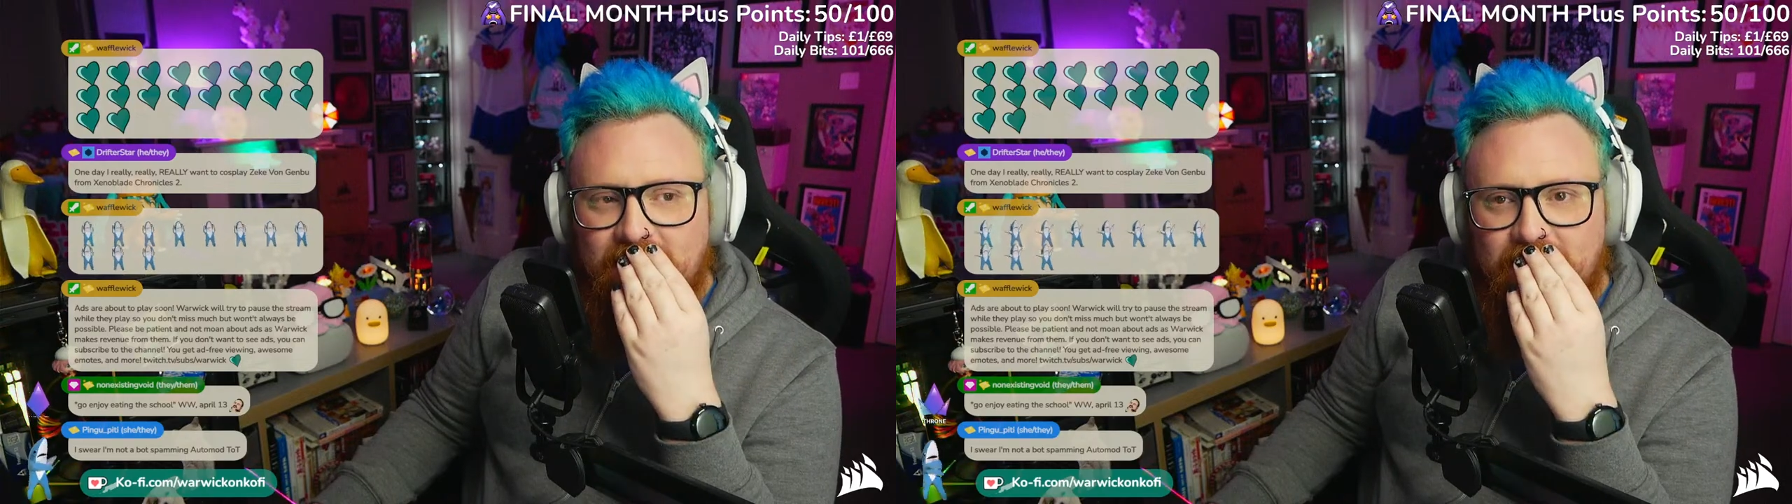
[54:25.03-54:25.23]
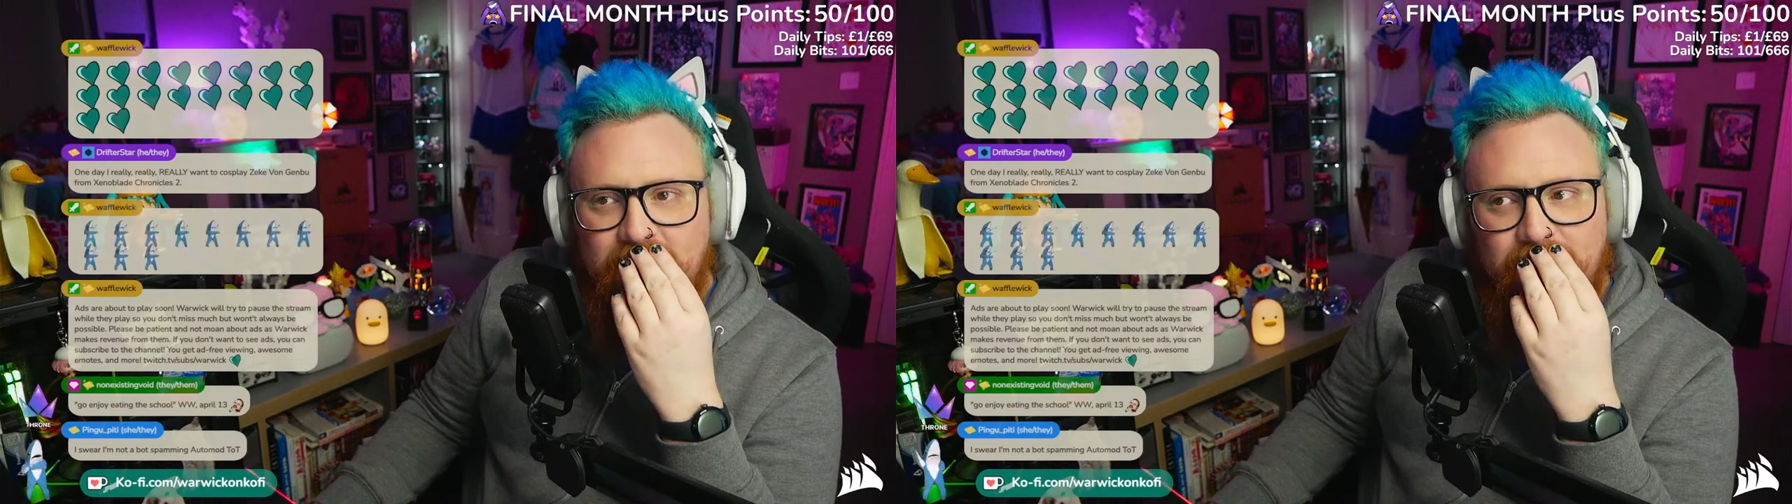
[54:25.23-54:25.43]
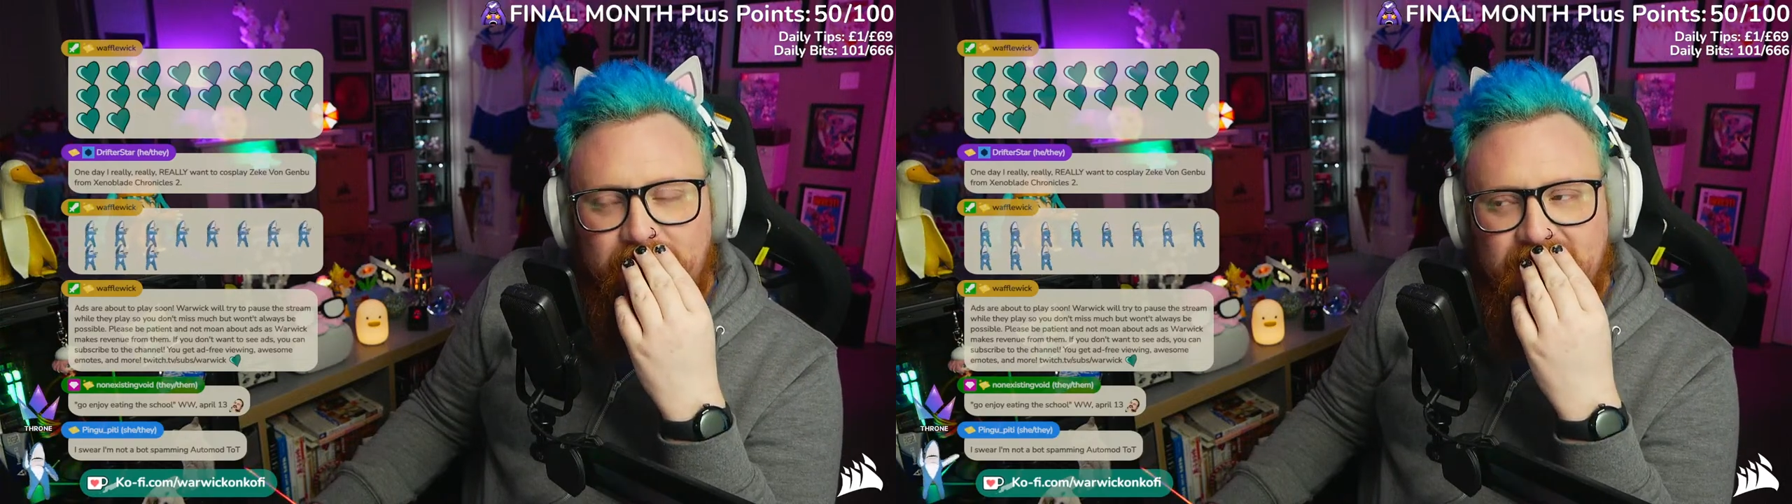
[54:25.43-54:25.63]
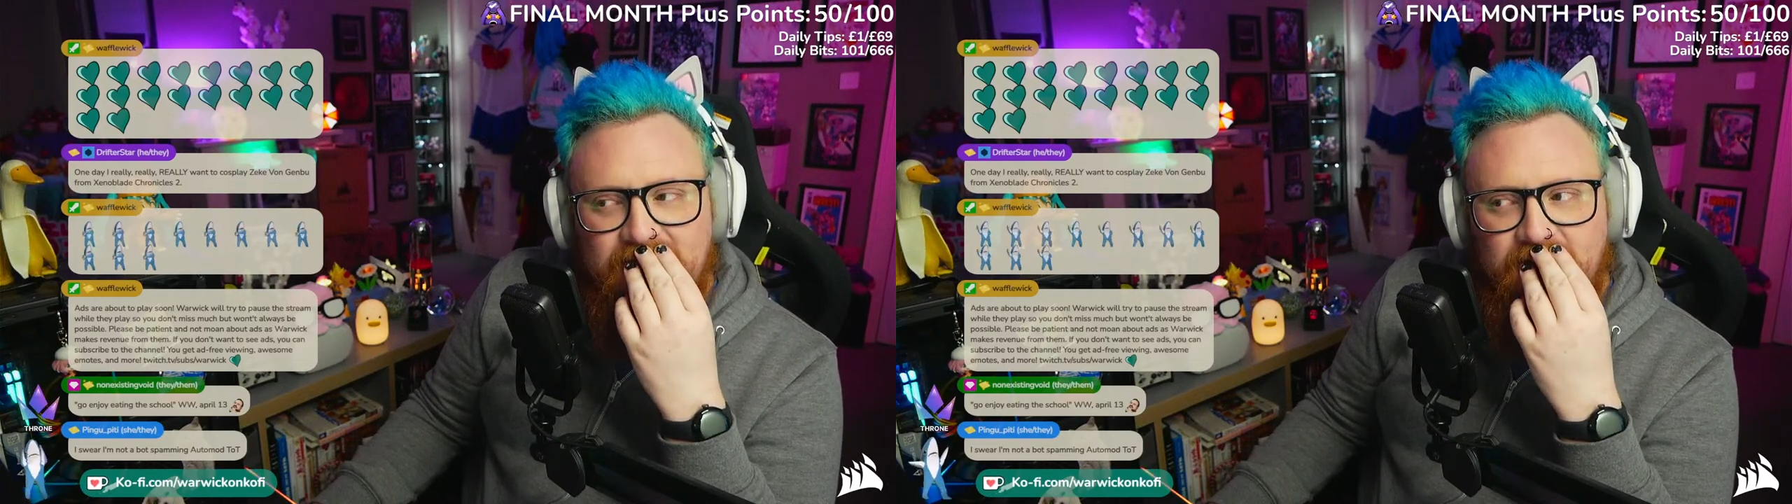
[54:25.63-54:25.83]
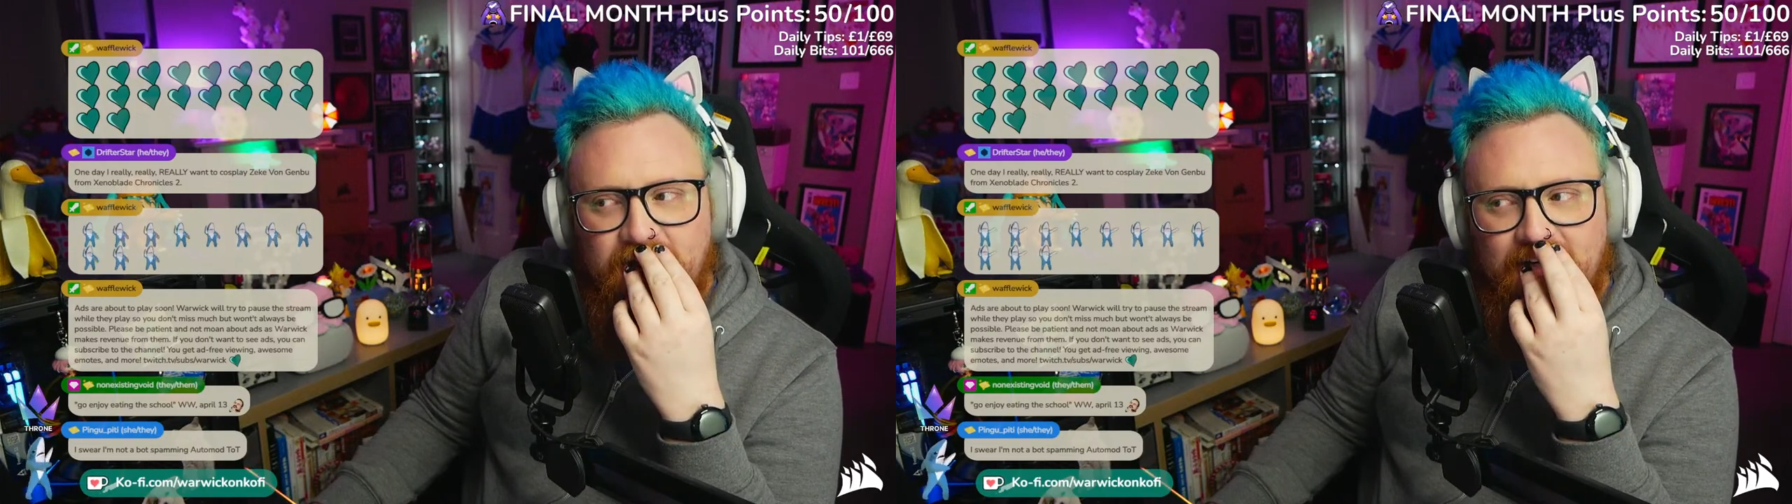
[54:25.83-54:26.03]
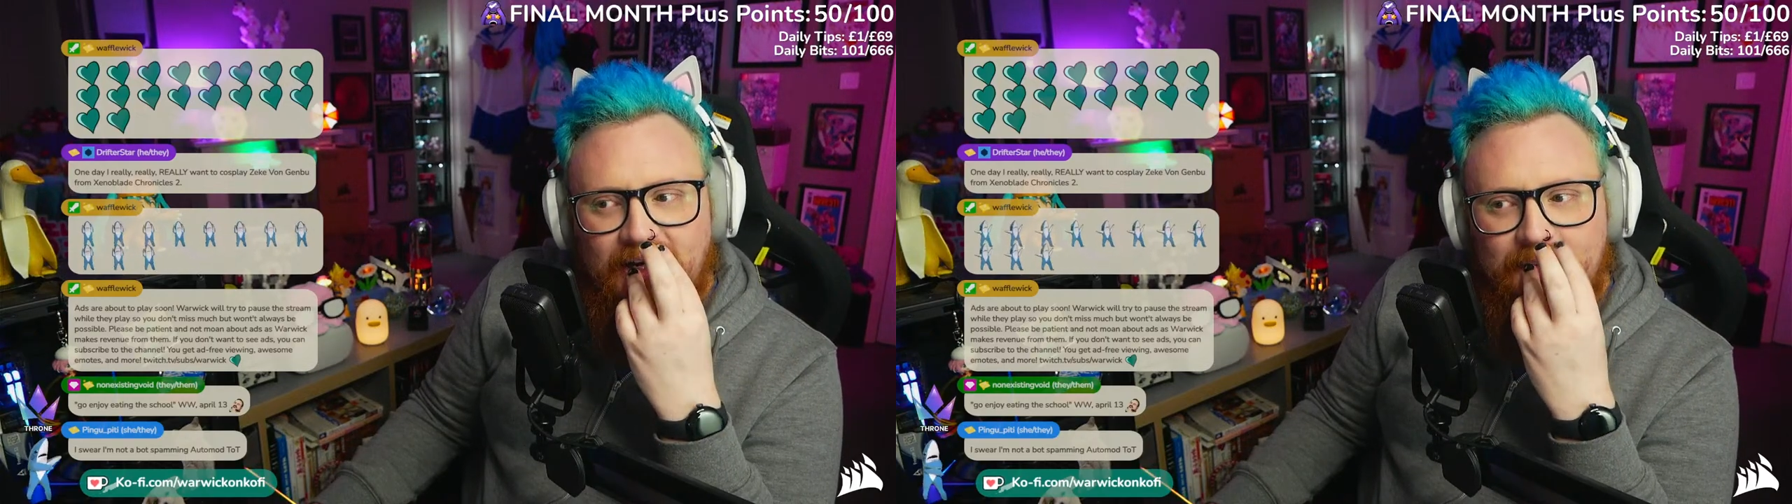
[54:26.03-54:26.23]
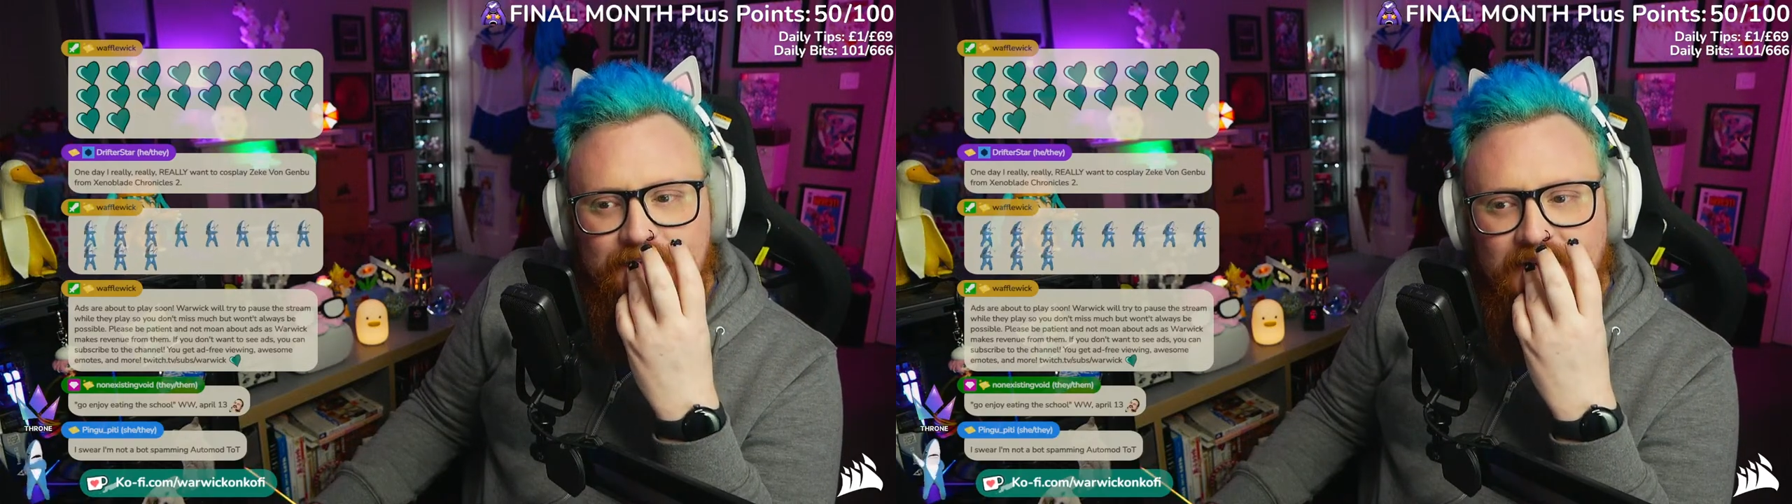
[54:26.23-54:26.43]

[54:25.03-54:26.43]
though, being in the UK.